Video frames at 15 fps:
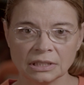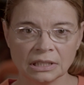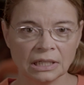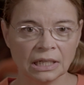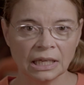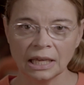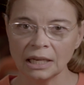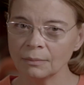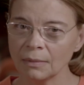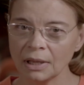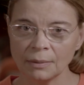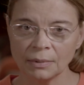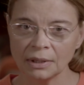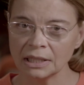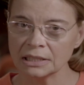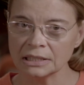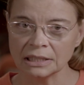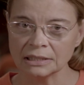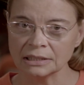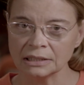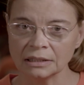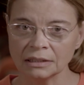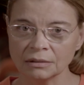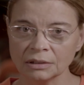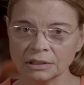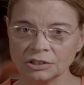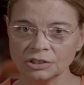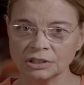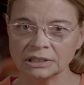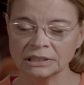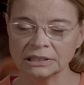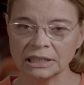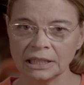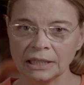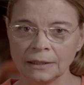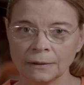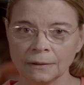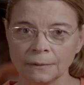And again, maybe it doesn't. Let's just see.